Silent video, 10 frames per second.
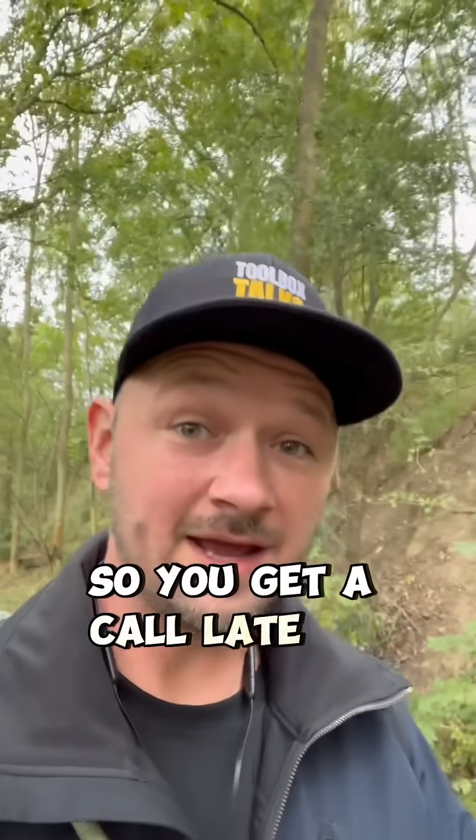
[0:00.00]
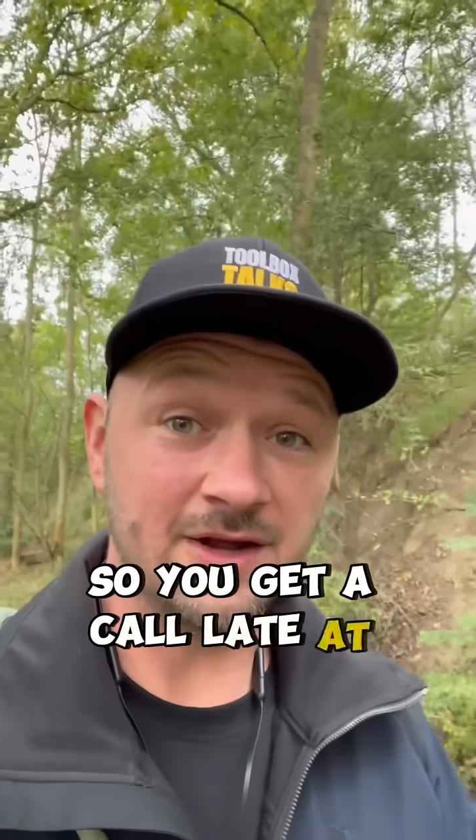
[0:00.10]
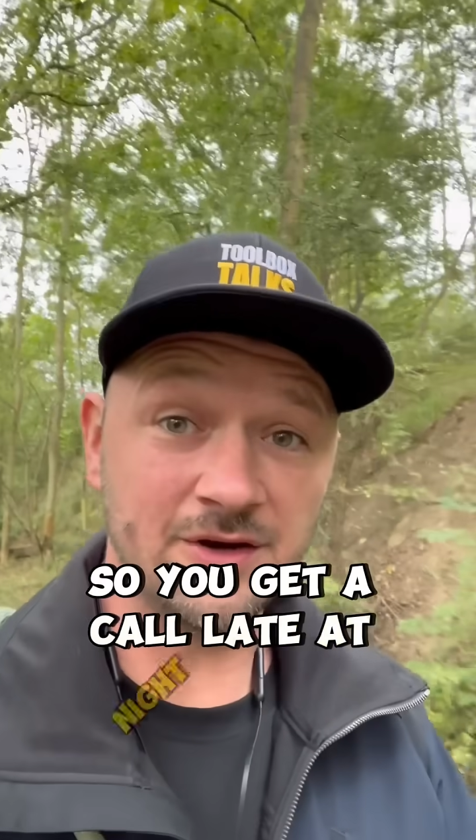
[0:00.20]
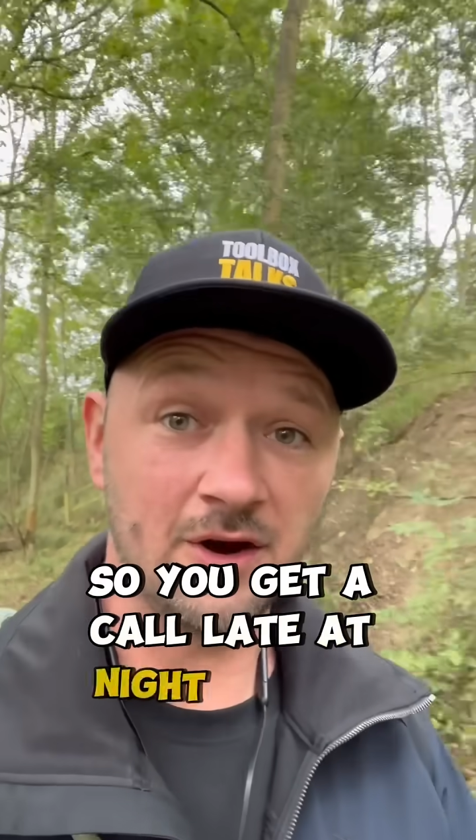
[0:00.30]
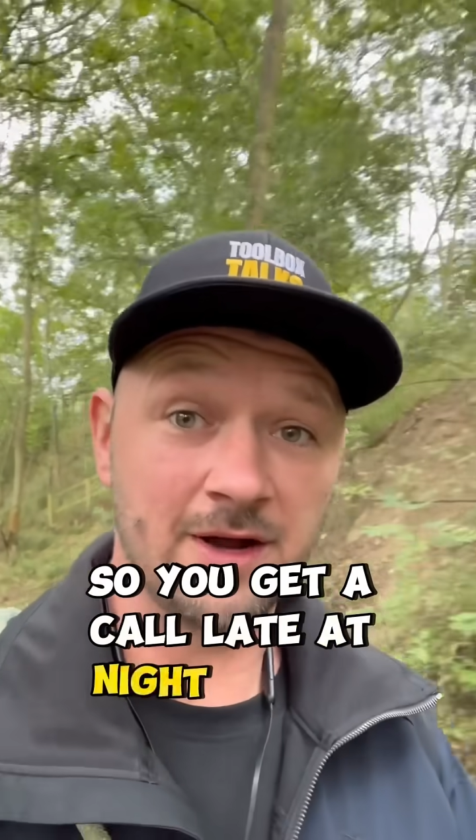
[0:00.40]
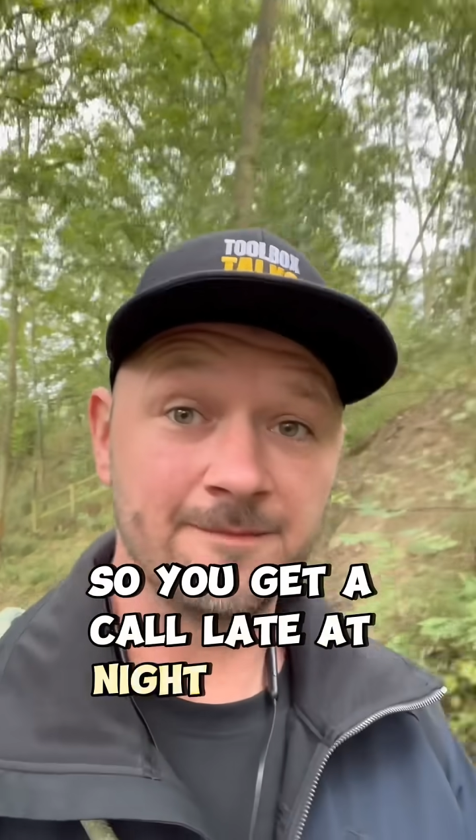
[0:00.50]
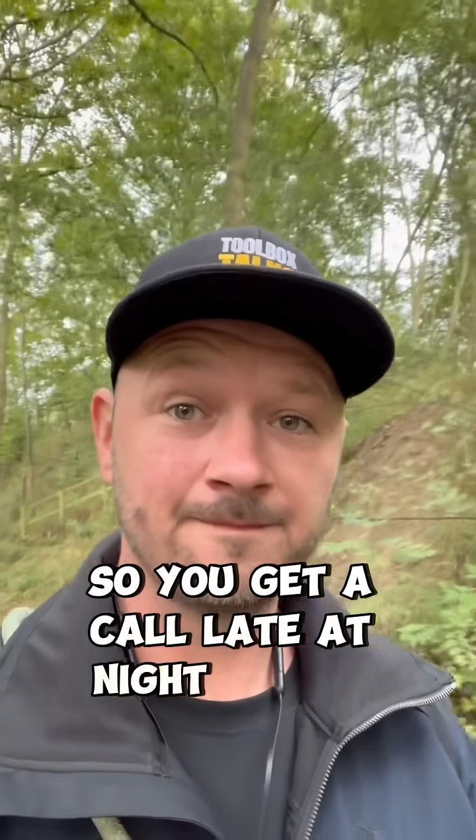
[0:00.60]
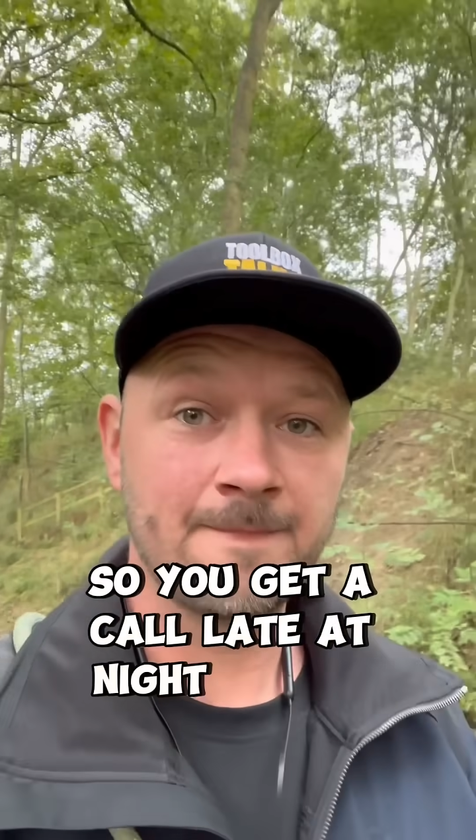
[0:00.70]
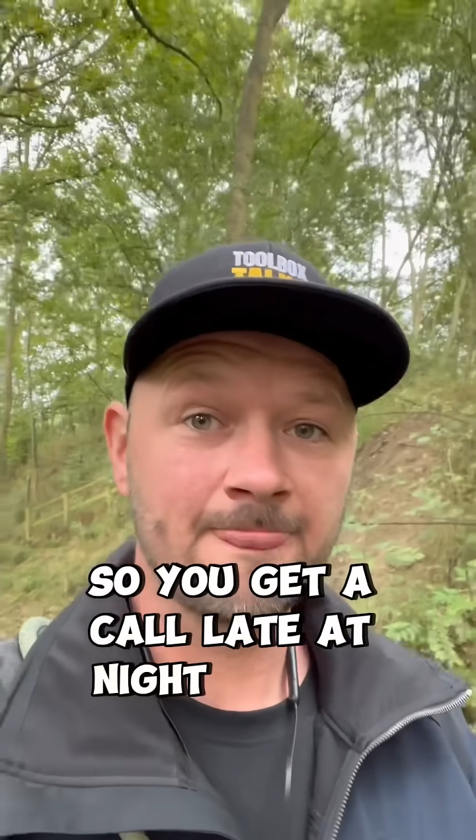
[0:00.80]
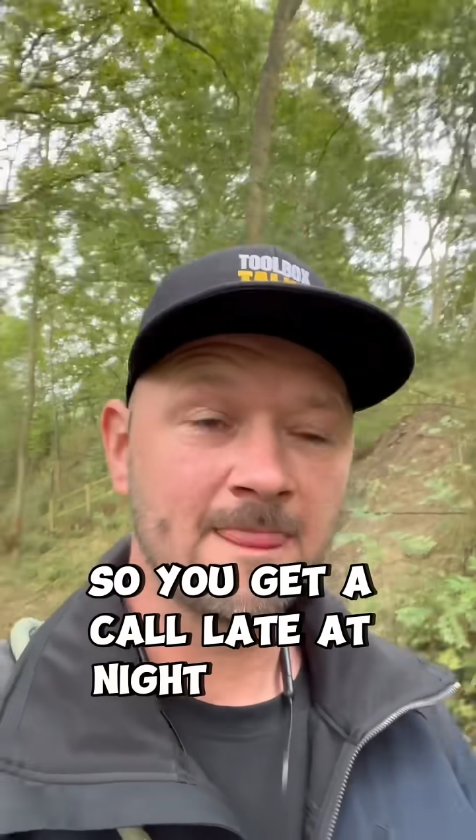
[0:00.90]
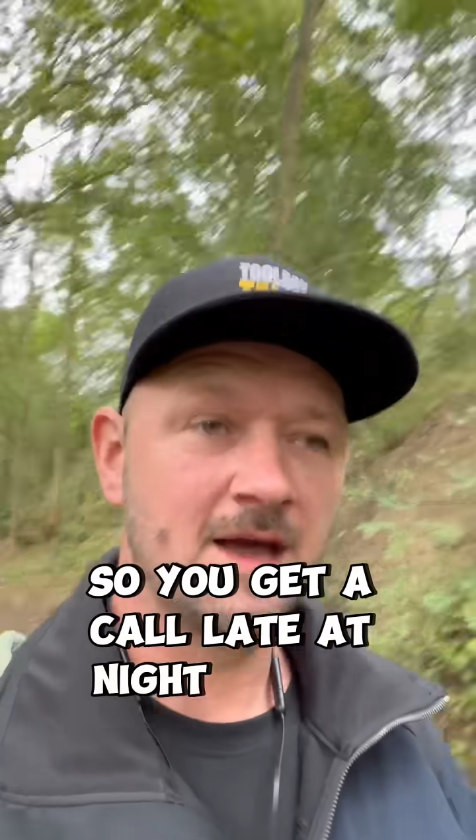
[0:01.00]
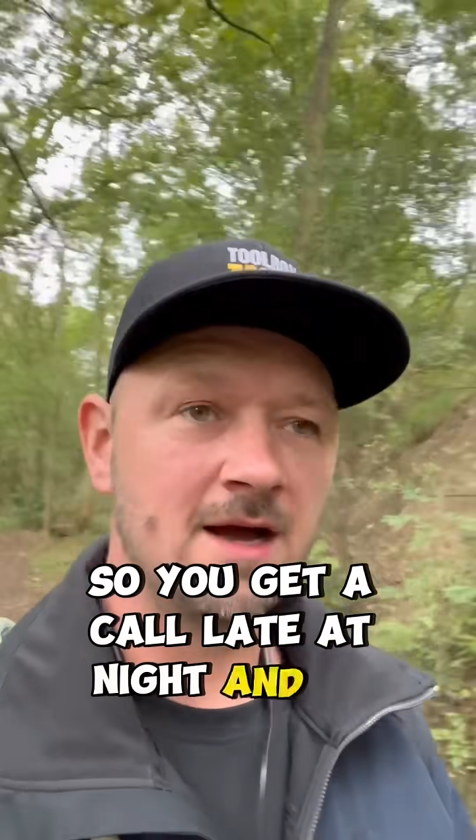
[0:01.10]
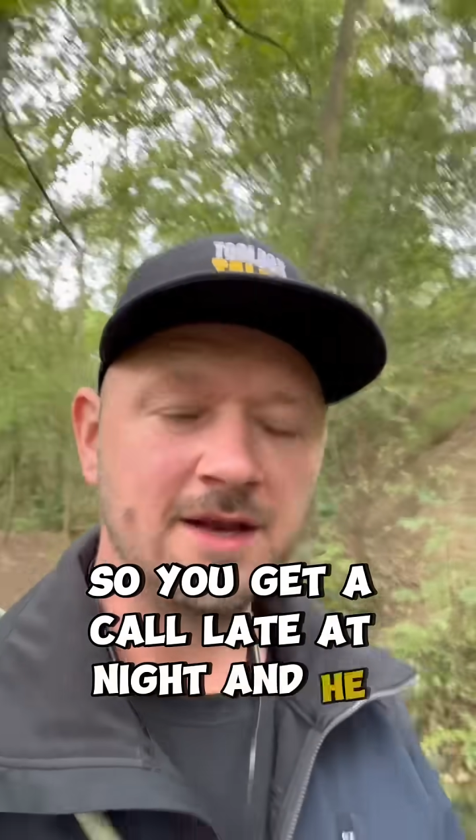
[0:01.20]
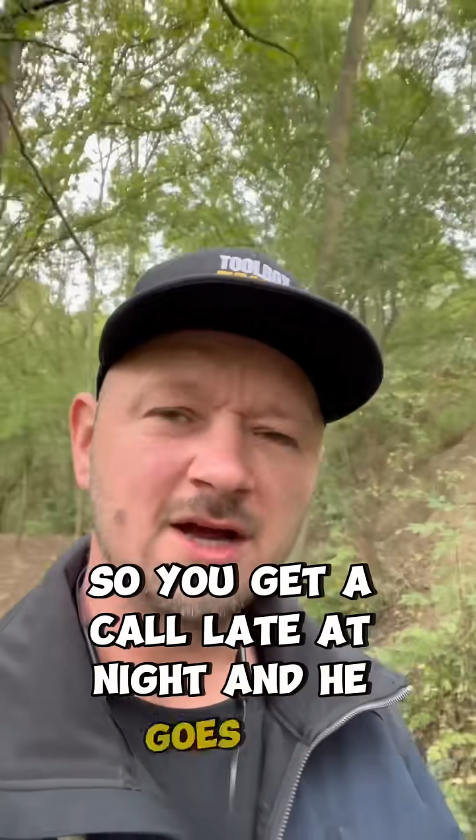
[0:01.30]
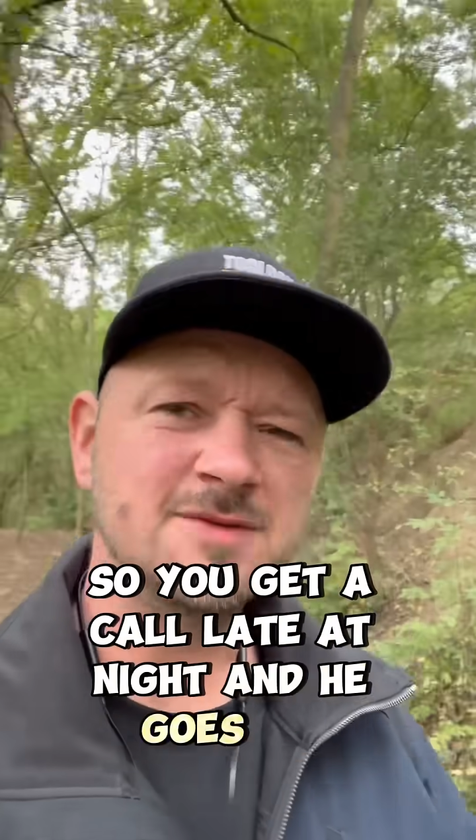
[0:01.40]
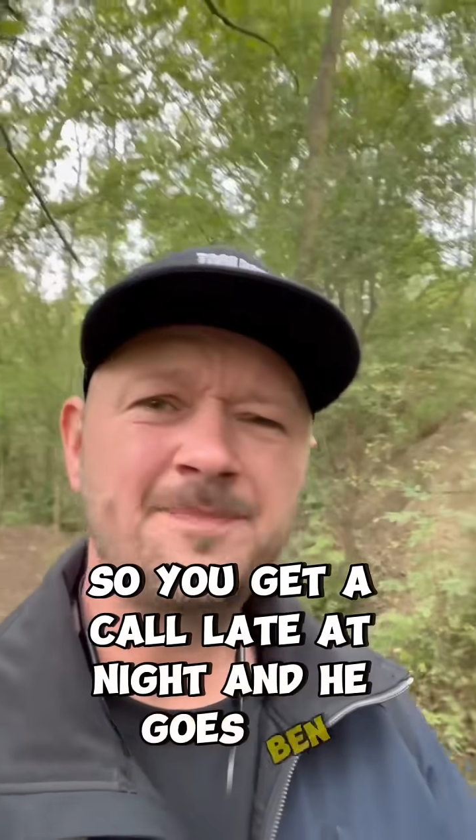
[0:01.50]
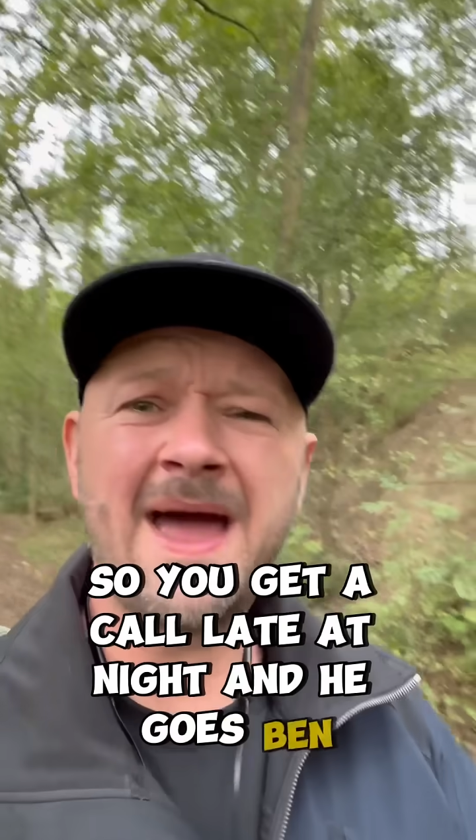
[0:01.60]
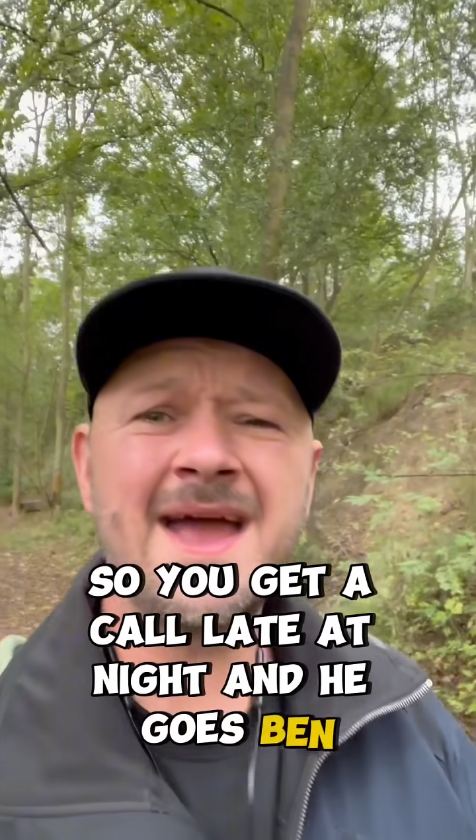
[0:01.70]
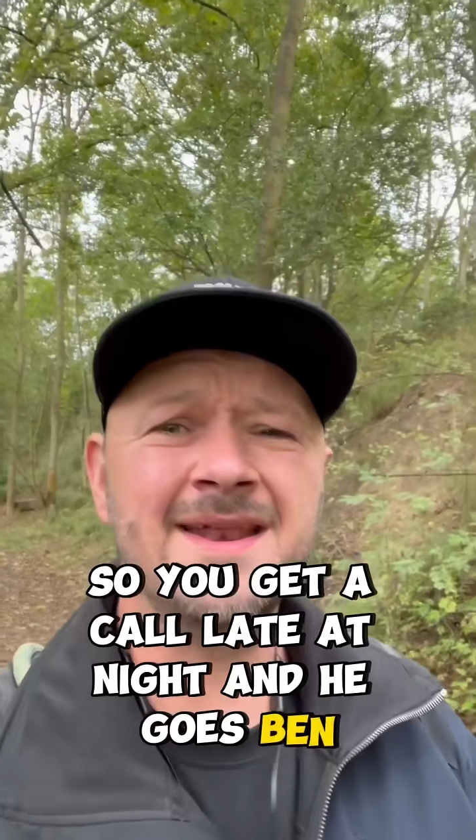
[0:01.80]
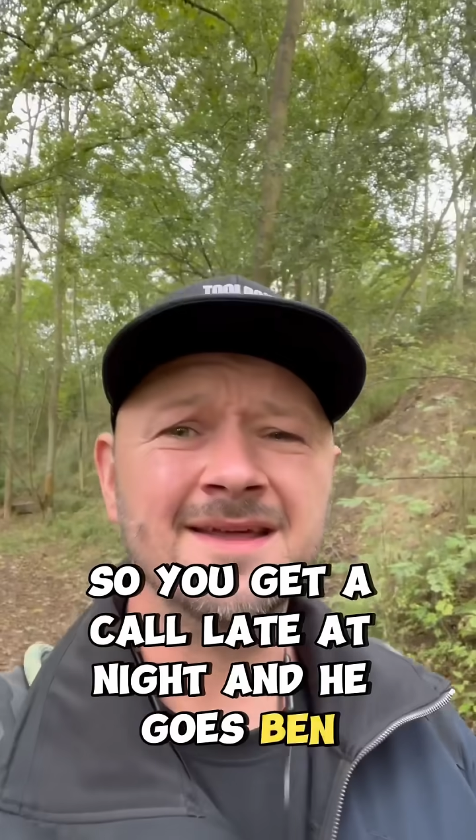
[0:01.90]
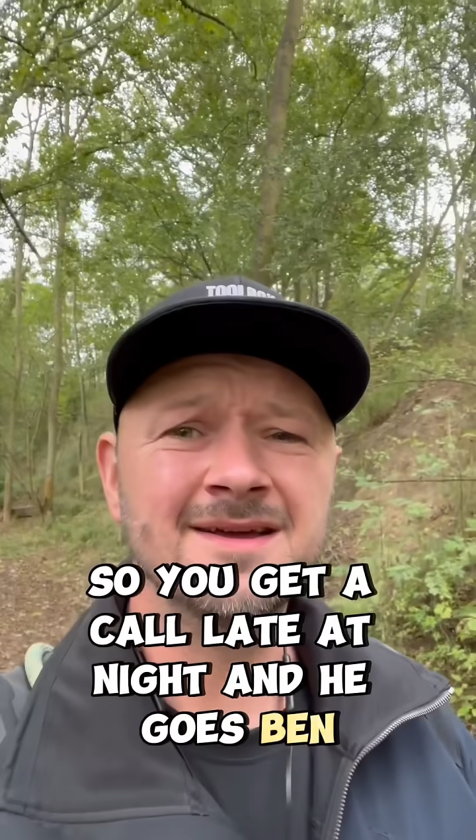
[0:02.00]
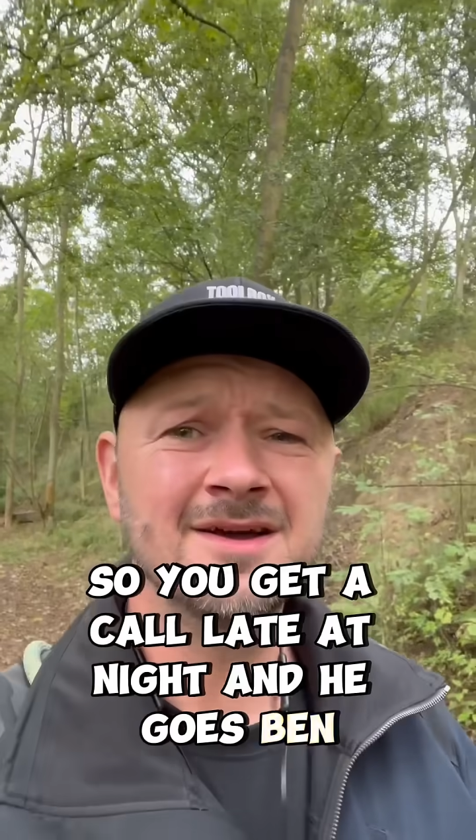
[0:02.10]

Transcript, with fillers: at night and he goes, Ben,